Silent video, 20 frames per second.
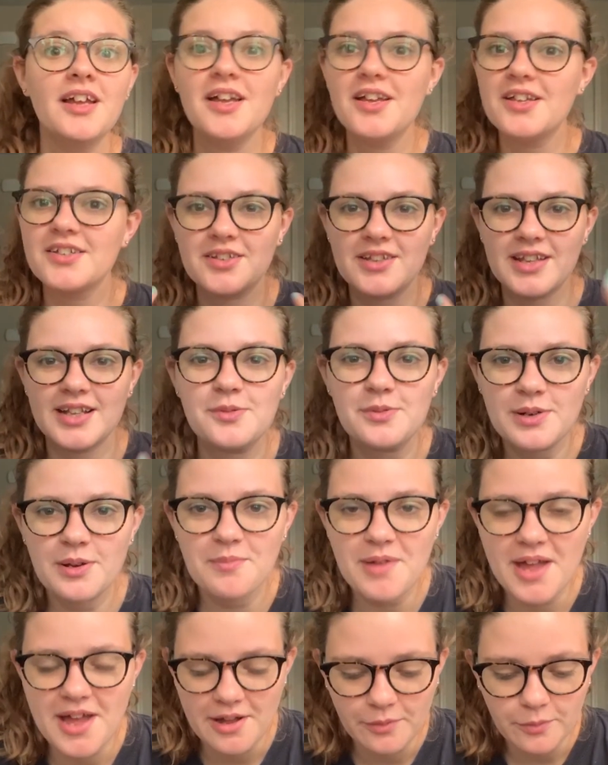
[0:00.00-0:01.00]
So that's where
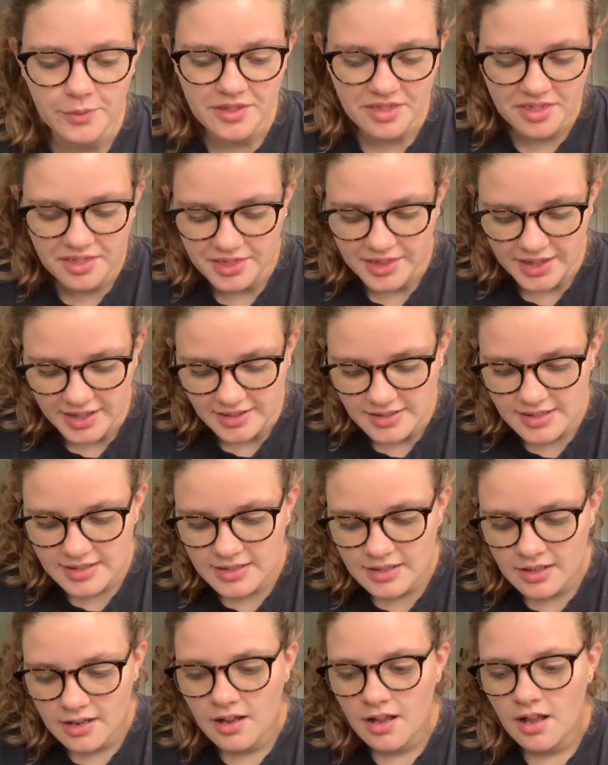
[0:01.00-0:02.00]
I'm at with this.
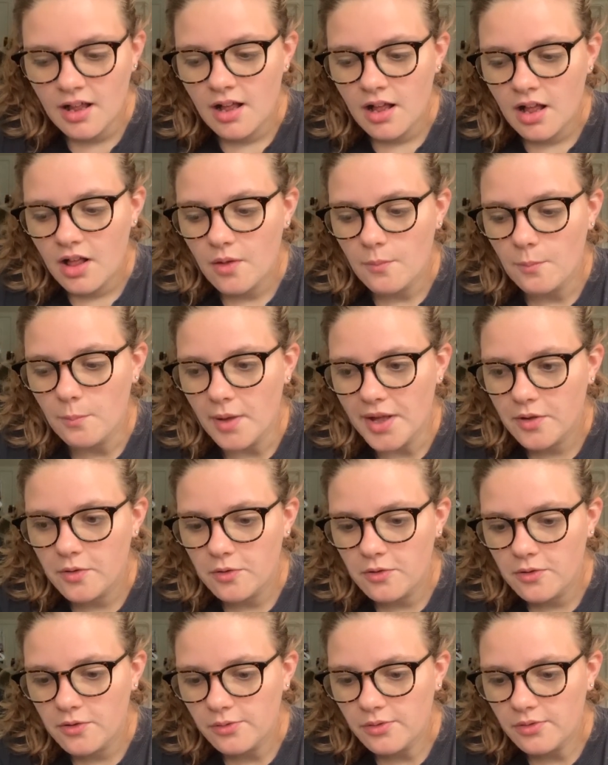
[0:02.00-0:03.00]
My
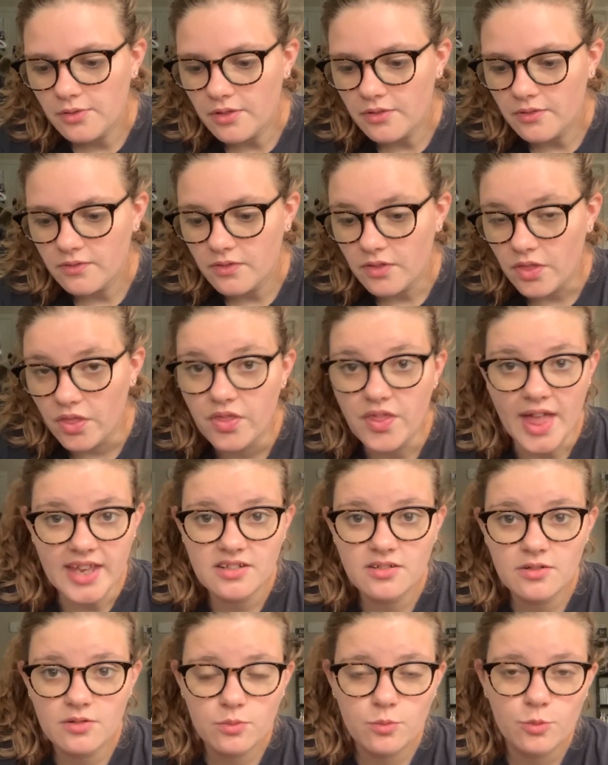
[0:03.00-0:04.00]
goal
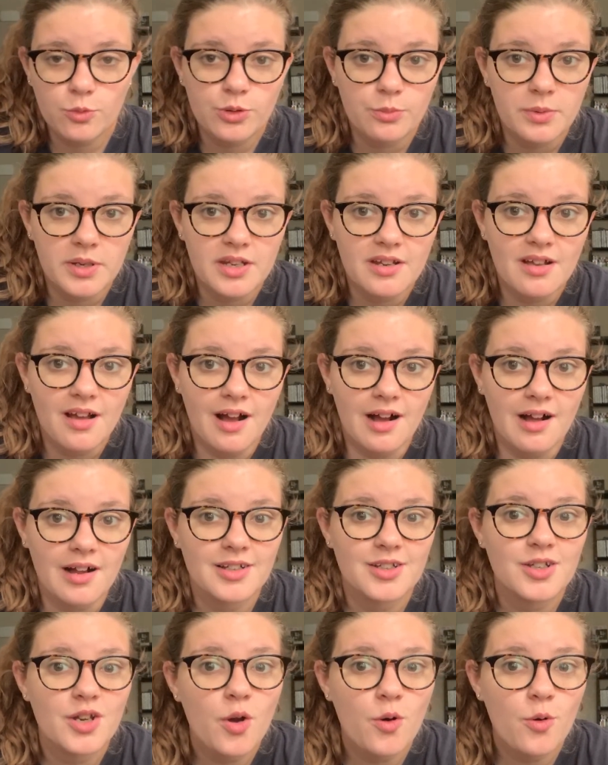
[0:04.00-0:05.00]
then would be
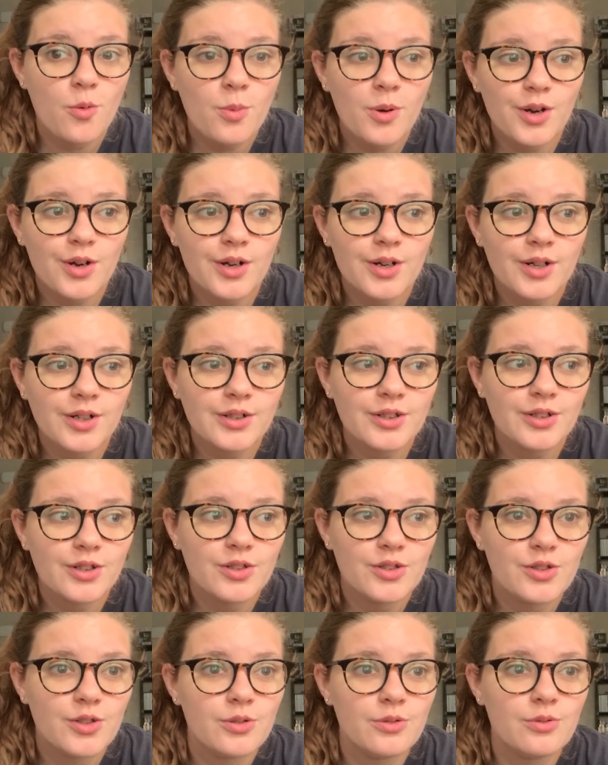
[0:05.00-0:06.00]
October
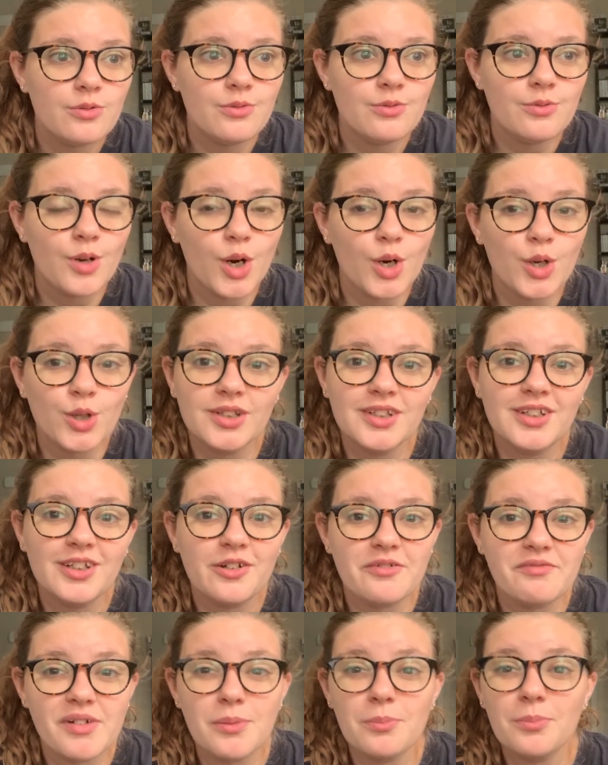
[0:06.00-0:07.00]
to early
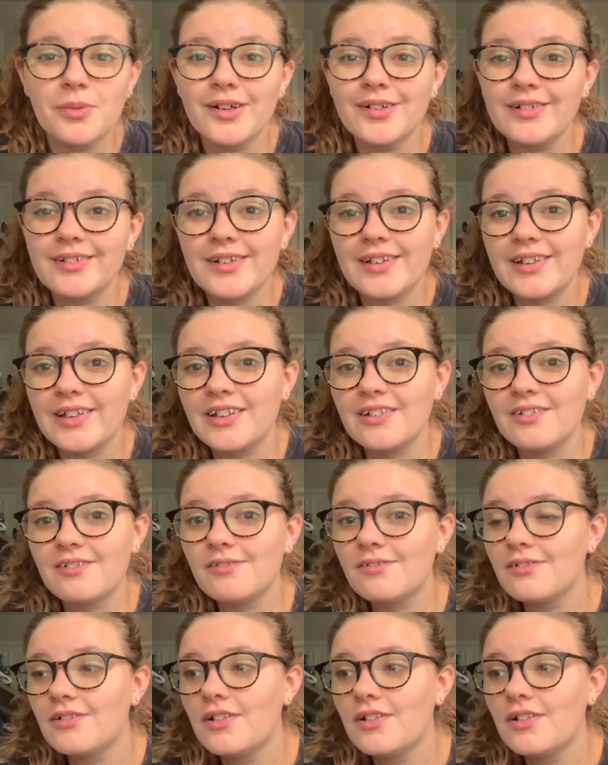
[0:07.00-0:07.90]
November, looking,